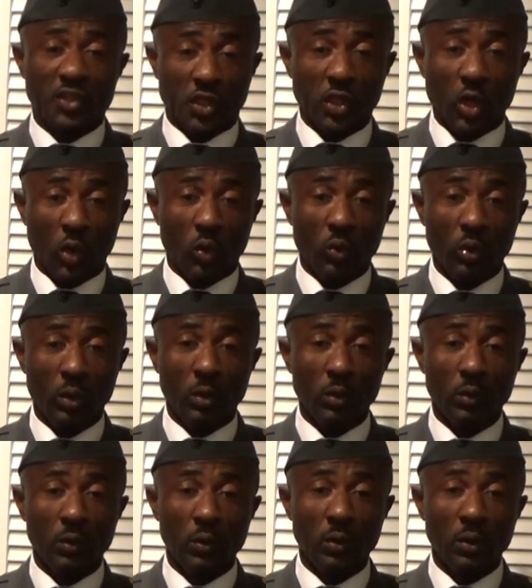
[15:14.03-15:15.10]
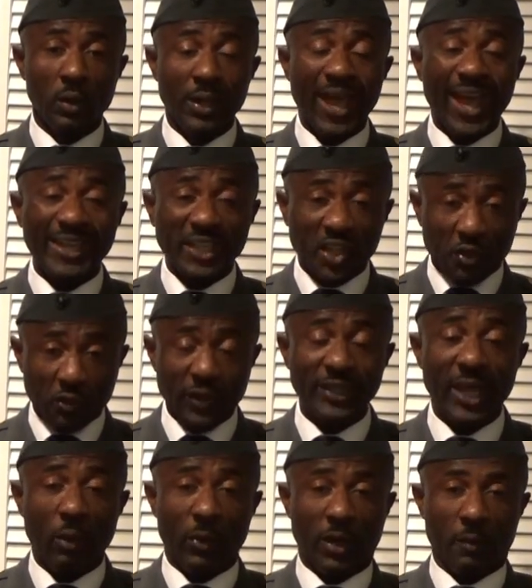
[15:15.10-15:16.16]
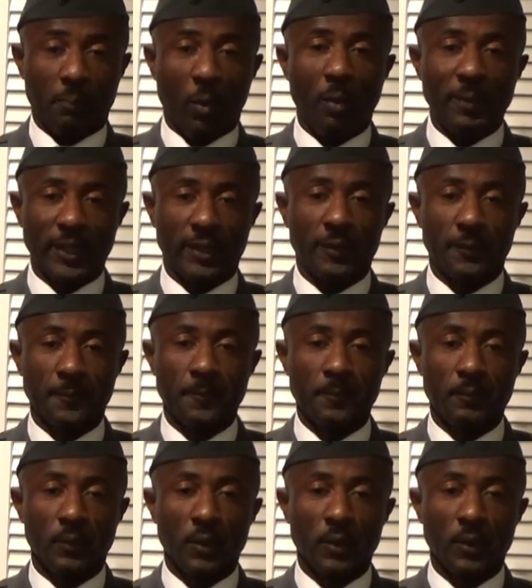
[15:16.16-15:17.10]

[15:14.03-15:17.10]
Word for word: need to go and create our republic.